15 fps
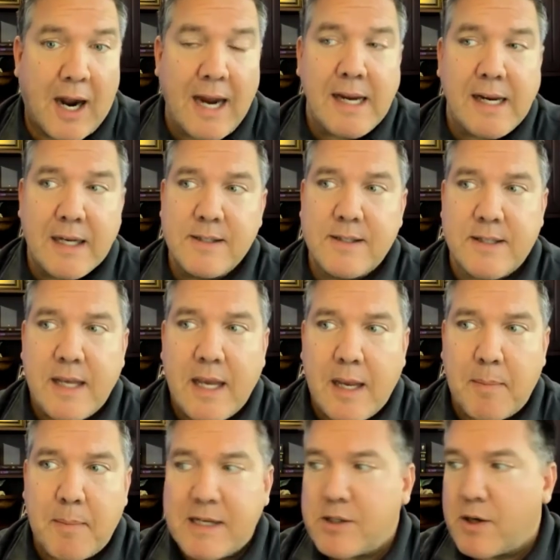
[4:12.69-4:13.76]
I can
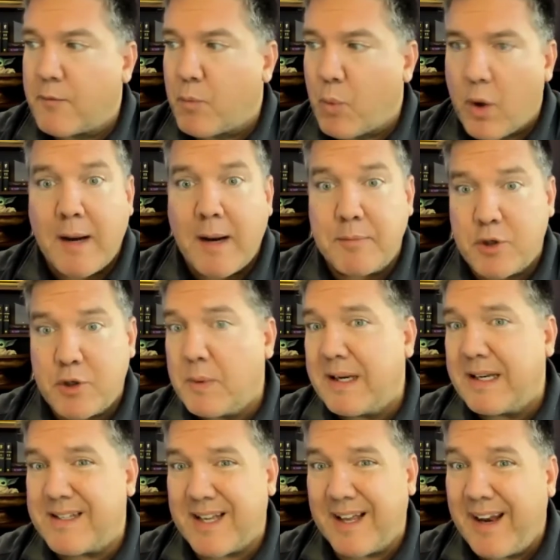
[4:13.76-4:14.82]
see, based on what I'm
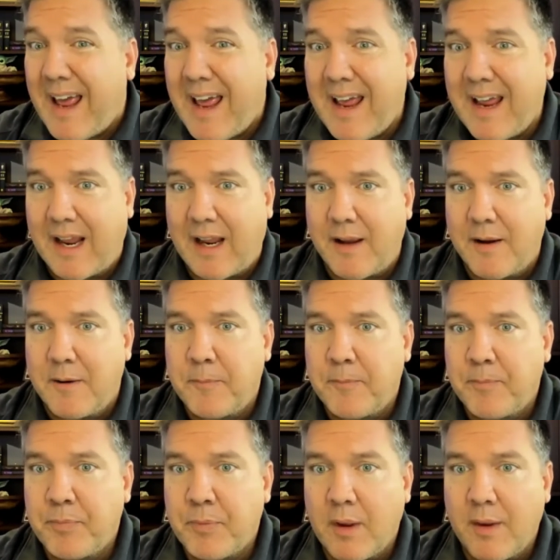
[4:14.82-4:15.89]
doing today,
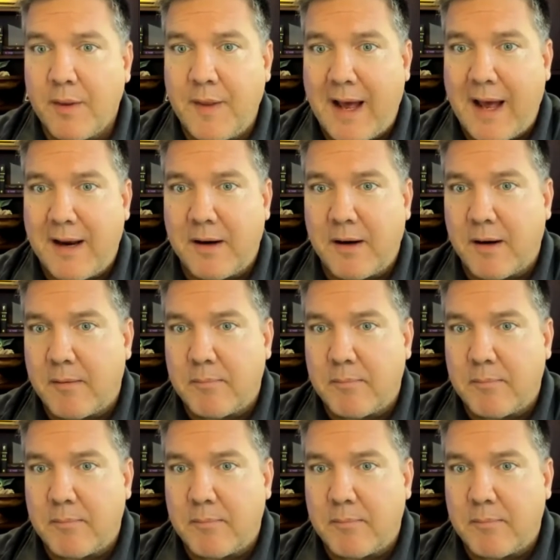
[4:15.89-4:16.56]
that